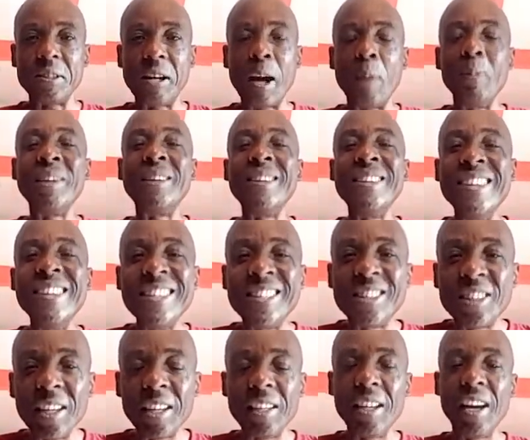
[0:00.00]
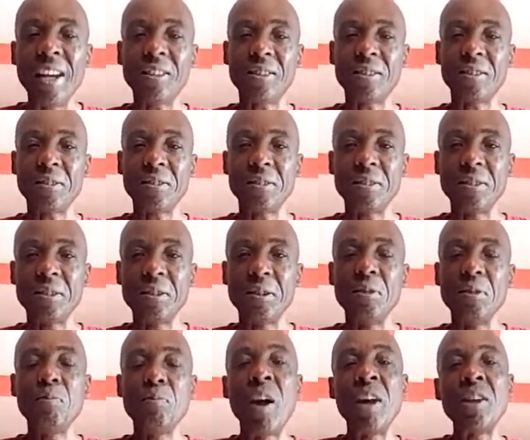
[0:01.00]
I'm a DJ that
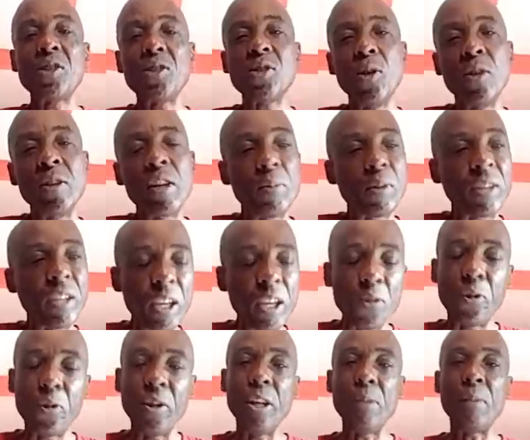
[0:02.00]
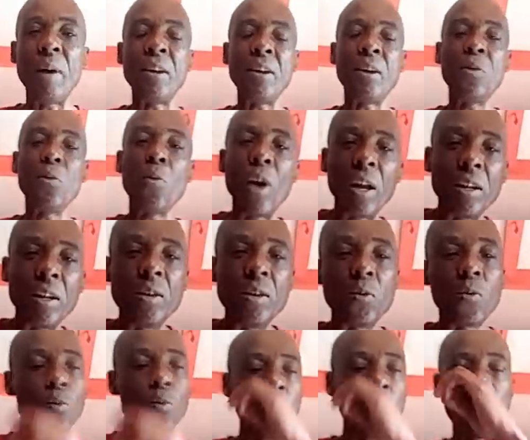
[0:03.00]
mm-hmm. on the song named King Philip. And then one day,
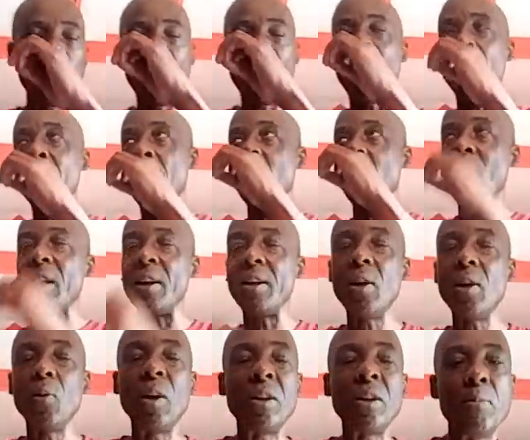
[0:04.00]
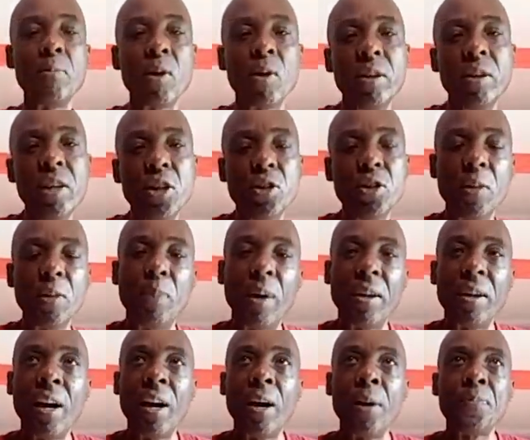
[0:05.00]
all ah, right, one day one day I'm gonna DJ
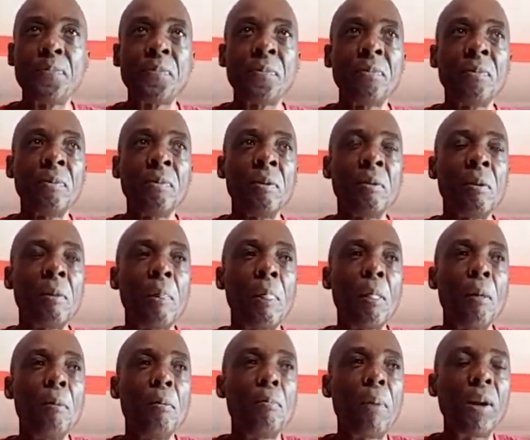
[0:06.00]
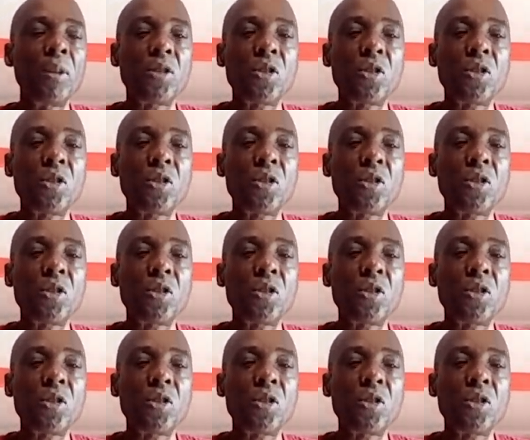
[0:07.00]
on um on